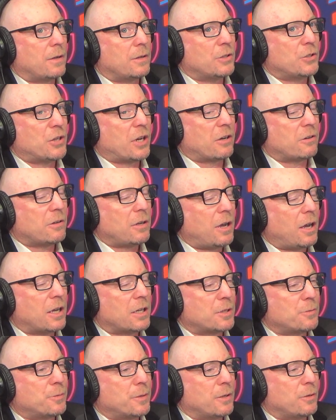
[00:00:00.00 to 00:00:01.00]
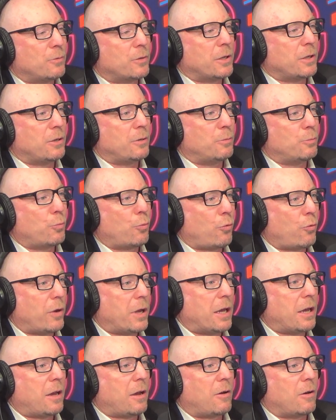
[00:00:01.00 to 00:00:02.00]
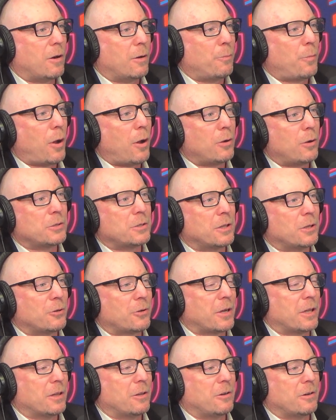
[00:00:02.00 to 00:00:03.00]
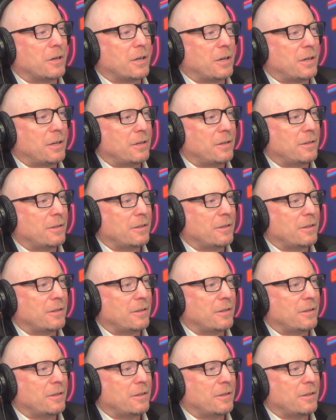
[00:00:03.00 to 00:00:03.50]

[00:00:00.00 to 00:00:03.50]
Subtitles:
General Hospital, were you pre or post Luke and Laura?